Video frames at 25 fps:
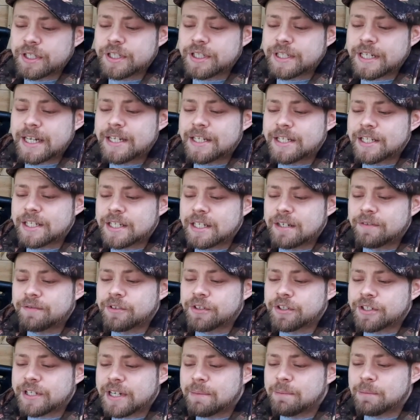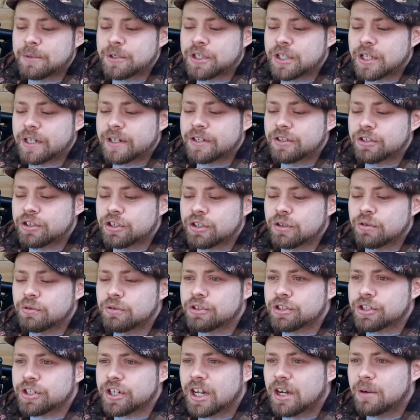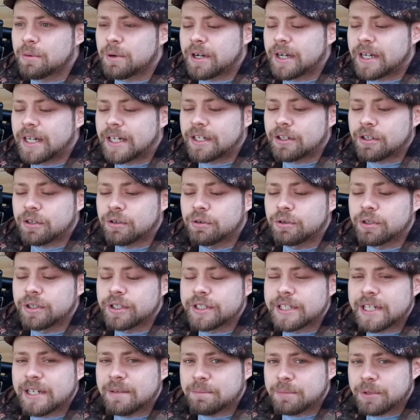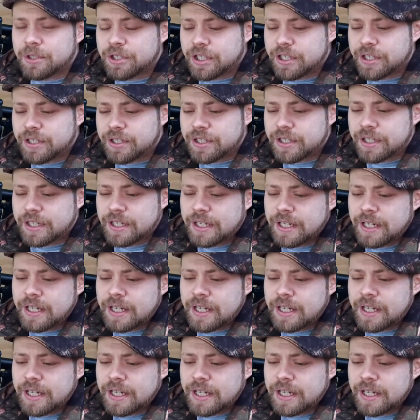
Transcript: is sensitive to temperature and shoots slower in cooler temperatures.